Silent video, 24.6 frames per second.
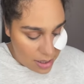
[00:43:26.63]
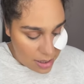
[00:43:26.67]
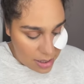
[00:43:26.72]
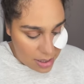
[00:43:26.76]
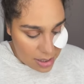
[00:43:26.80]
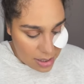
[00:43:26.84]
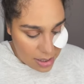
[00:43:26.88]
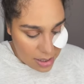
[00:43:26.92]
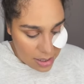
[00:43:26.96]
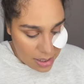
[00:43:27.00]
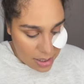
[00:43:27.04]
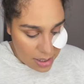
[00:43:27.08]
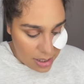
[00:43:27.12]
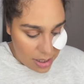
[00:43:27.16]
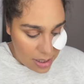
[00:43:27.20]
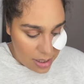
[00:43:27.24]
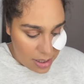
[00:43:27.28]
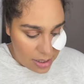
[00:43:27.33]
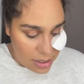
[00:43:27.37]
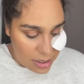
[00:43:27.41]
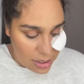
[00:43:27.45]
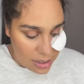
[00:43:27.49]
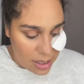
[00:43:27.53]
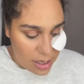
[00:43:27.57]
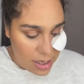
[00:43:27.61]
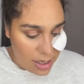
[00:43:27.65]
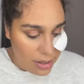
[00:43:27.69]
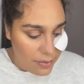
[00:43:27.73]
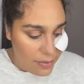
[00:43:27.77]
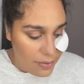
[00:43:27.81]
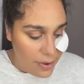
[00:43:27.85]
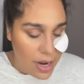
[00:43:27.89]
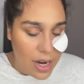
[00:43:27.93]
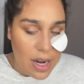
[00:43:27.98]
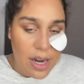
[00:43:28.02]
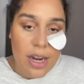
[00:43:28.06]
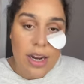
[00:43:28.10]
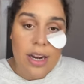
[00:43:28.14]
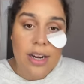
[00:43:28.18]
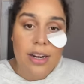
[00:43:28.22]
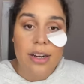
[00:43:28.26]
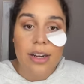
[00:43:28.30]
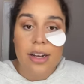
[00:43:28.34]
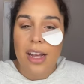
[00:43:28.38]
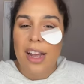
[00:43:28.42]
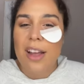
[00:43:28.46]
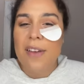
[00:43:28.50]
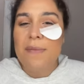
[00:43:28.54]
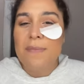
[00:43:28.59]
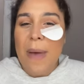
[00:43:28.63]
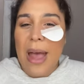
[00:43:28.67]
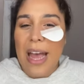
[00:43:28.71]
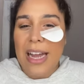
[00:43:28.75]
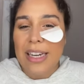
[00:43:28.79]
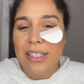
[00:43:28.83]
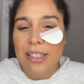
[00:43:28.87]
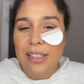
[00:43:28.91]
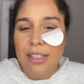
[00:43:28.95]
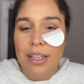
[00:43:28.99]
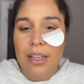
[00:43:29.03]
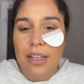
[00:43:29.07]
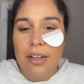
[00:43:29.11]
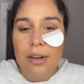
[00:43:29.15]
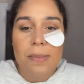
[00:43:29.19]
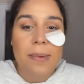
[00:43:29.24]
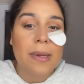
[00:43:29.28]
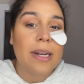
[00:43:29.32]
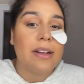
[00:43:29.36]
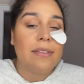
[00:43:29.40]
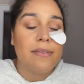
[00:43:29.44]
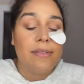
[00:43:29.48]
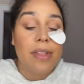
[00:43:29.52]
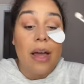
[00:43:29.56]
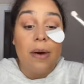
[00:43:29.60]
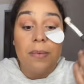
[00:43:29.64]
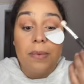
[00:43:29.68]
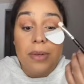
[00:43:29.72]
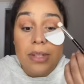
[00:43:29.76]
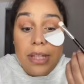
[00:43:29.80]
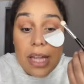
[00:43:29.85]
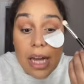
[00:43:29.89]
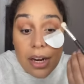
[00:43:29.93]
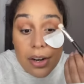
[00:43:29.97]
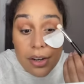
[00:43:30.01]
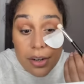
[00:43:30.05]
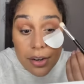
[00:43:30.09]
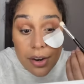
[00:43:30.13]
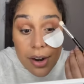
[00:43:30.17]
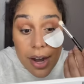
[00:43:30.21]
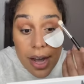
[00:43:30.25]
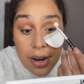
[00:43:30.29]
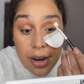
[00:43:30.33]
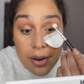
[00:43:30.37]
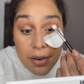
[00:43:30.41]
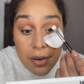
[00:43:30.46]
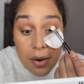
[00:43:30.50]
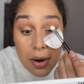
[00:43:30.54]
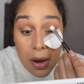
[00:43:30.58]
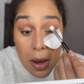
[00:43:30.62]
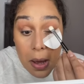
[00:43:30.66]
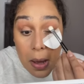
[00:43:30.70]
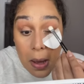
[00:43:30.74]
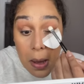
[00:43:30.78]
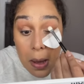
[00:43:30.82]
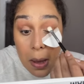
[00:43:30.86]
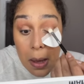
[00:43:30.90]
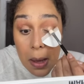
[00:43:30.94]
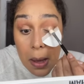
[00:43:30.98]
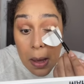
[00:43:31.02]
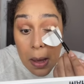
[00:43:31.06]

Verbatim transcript: this color right here. It matches a little bit of that with that girl hat on.